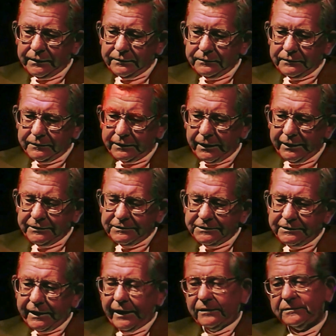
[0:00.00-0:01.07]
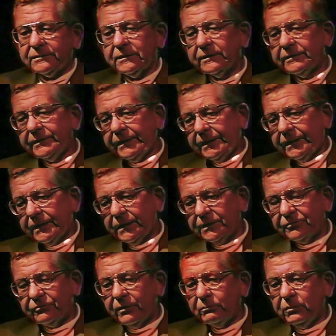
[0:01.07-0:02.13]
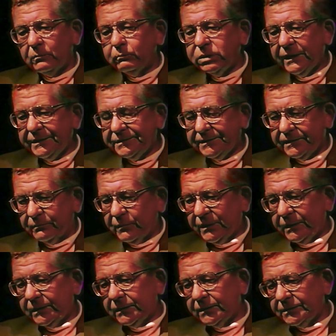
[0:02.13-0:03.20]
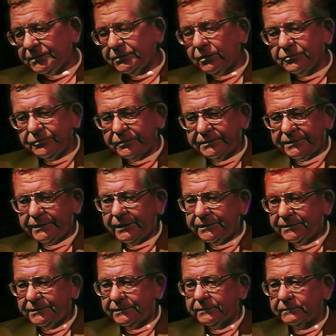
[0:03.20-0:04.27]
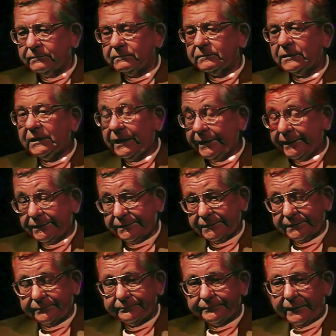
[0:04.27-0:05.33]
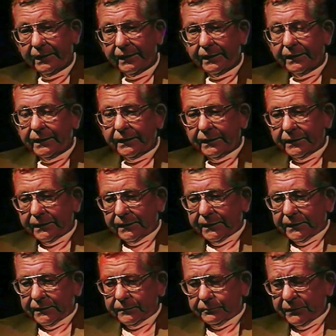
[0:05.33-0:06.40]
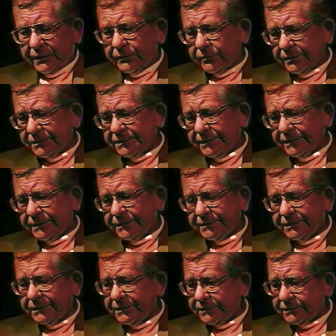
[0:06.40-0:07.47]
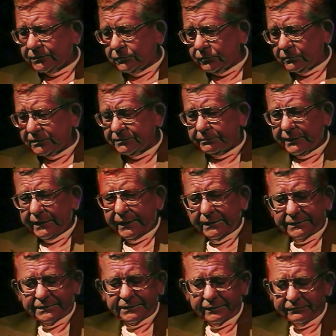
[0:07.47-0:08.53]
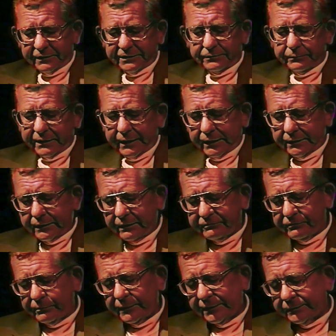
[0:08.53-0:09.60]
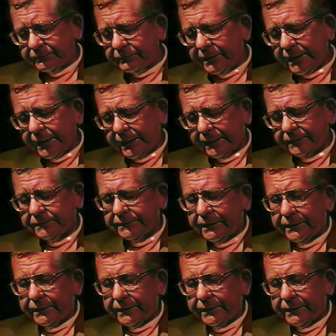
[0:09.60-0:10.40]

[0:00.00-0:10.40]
the guidance counselor there had trouble placing me in a social studies class, because in the city schools we had civics, we had government, we had